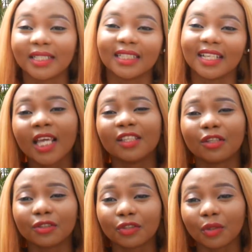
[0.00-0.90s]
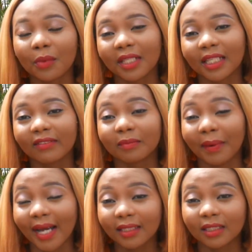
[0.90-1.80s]
dev. He's also someone that gives
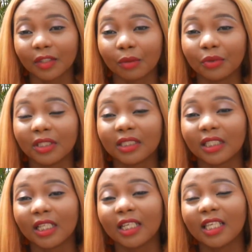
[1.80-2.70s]
back to the community.